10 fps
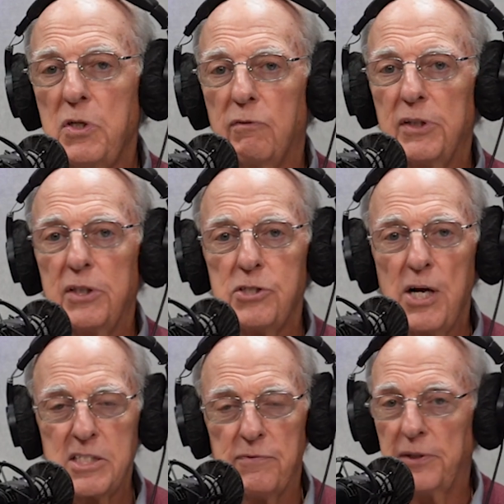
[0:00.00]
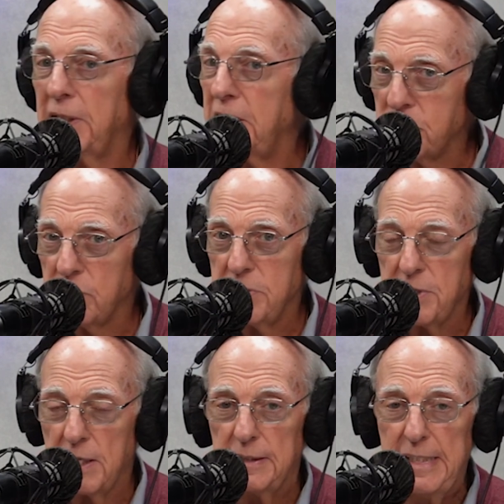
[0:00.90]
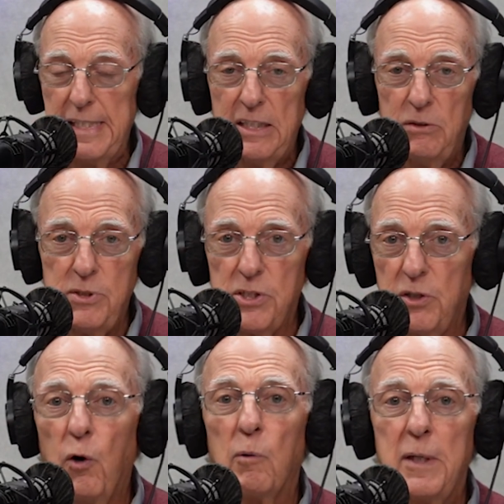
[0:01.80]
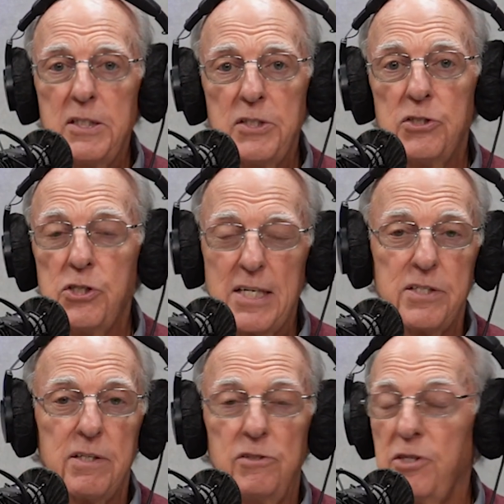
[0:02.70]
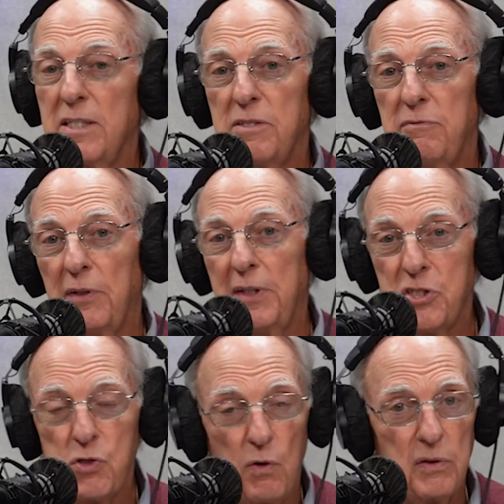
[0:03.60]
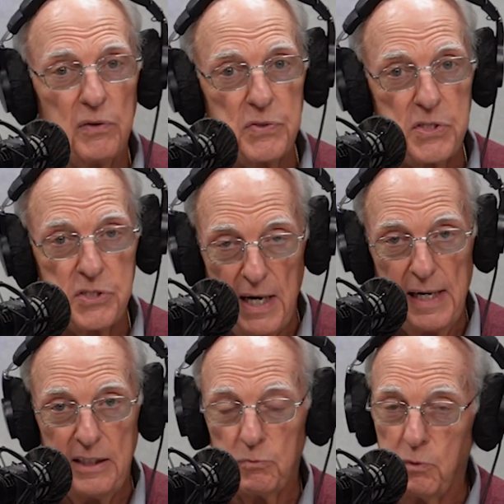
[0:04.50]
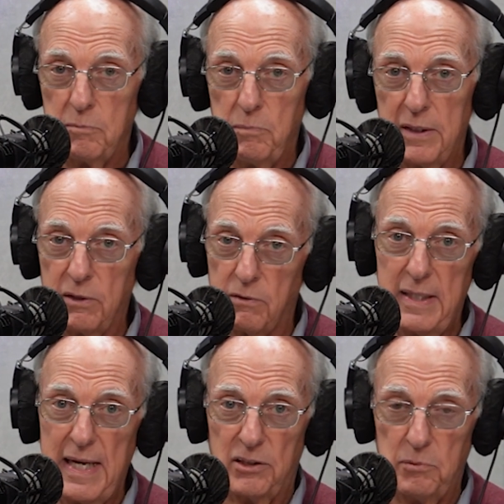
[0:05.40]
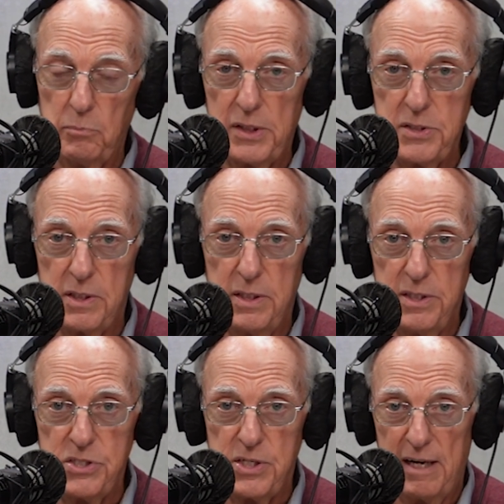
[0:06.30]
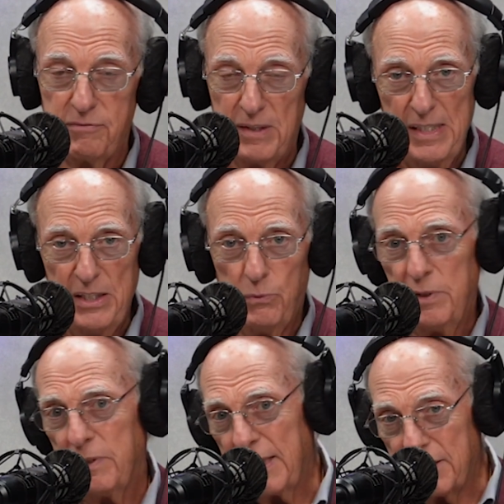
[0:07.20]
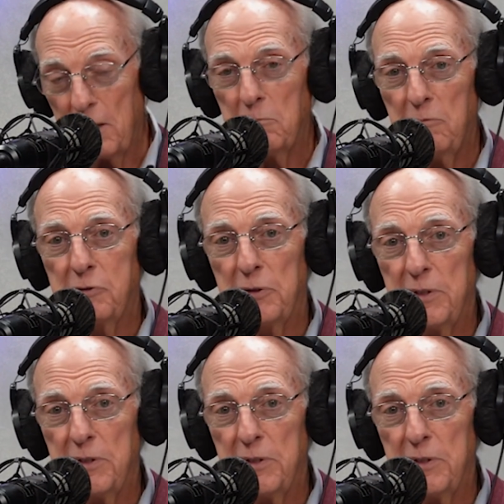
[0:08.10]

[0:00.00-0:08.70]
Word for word: over at the Jacksonville History Center, which incorporates the Jacksonville Historical Society, run by the great Alan Bliss and his staff. We thank them for